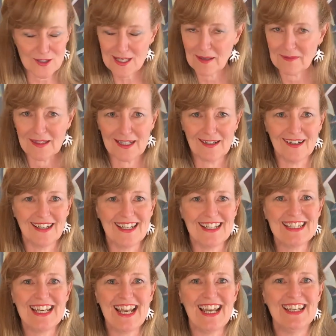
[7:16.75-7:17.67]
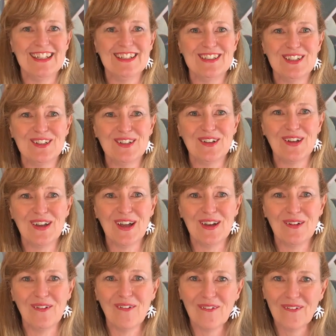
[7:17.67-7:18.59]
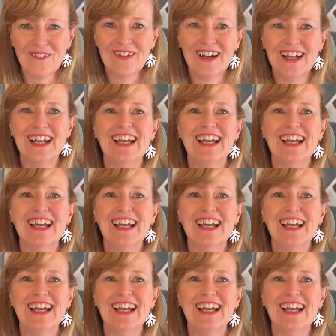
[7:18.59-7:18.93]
something I intended to do at all.